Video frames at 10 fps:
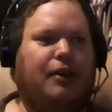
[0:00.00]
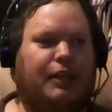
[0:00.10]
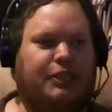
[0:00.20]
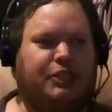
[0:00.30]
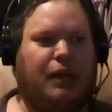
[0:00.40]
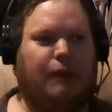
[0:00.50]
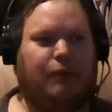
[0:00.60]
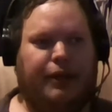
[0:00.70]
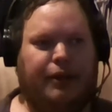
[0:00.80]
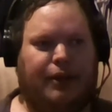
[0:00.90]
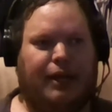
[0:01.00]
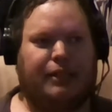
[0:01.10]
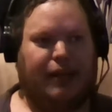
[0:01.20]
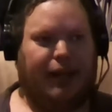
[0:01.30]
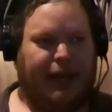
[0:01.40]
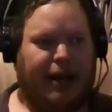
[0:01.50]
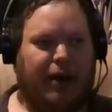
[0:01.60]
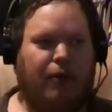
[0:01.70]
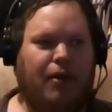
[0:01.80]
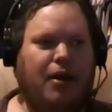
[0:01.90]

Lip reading: and shoveling, and I was going to get out.